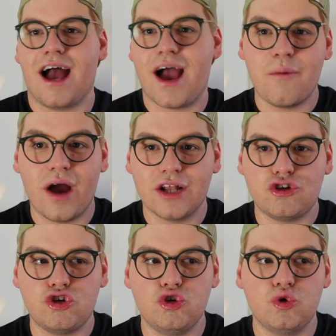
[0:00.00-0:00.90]
I want
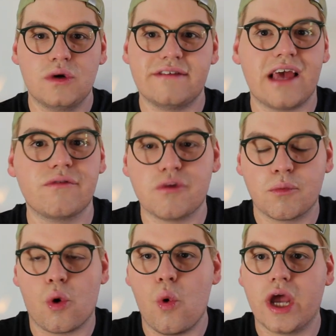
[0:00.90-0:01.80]
to save
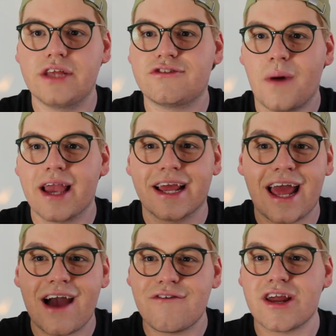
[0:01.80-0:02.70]
some coins so I can
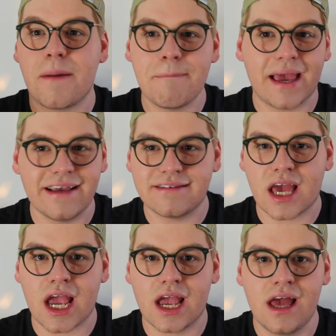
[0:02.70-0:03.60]
have an
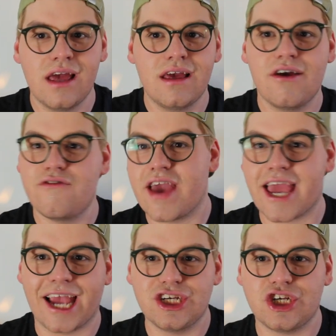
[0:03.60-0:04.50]
amazing
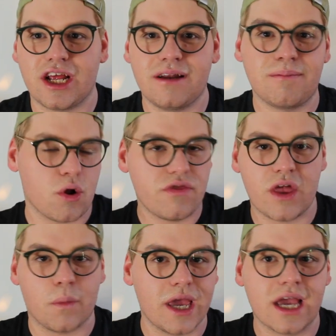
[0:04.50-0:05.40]
vacation
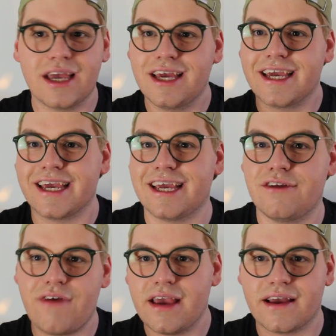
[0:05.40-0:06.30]
birthday week
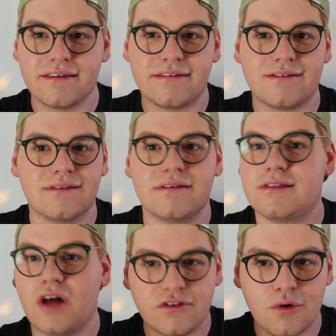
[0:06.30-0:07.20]
in Vegas.
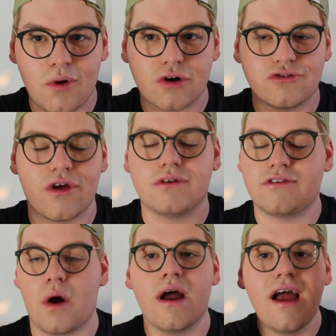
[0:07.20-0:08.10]
Not till March though,
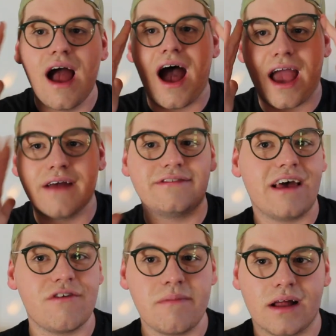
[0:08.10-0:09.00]
so I have
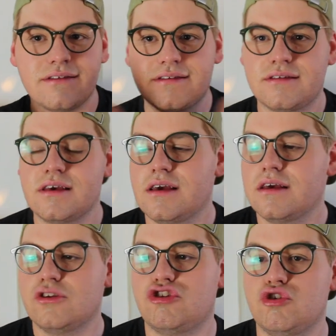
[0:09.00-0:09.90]
7 months
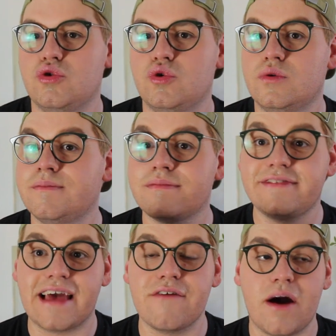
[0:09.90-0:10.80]
to
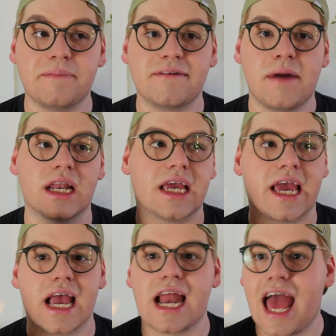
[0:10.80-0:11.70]
save up some money
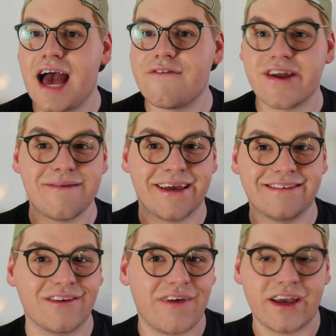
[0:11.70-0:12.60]
and have an
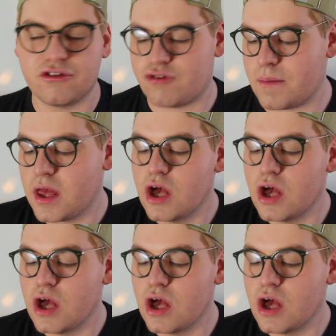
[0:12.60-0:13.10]
amazing Vegas trip.